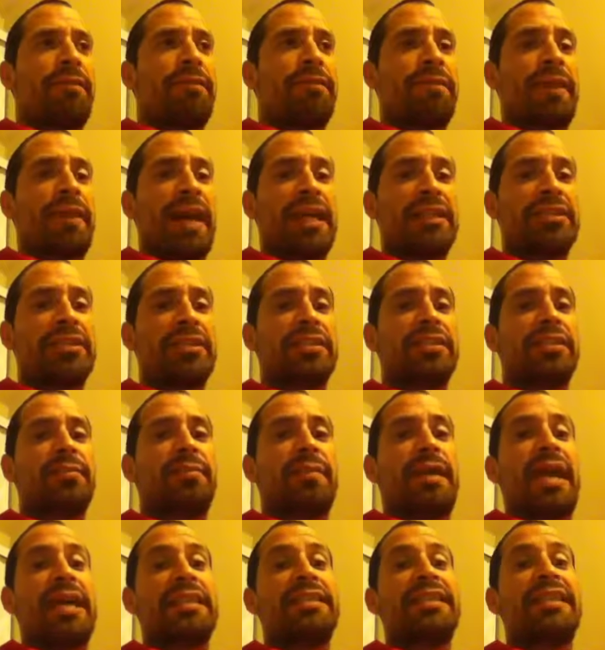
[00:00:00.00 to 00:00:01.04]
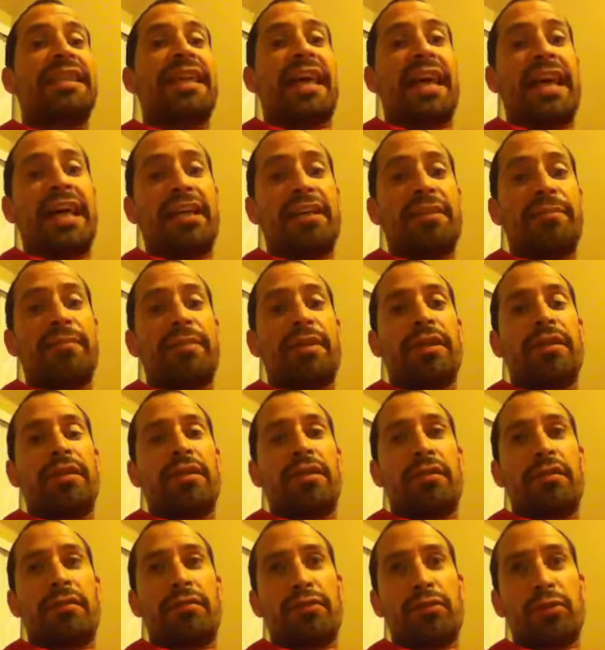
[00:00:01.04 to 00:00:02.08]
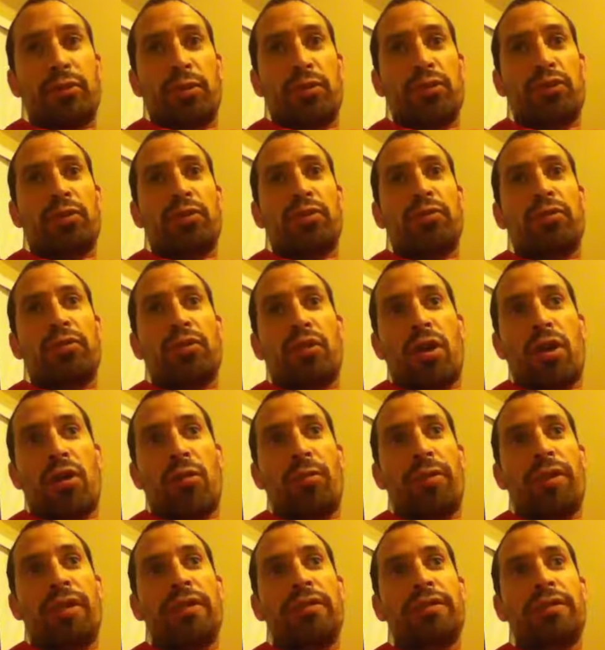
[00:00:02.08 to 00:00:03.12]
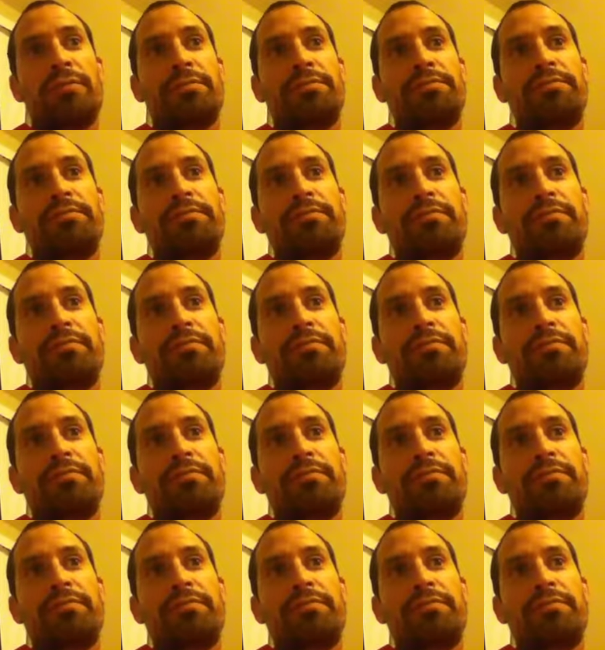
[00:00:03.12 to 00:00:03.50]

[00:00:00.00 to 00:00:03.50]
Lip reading: fascism as an element of social Darwinism.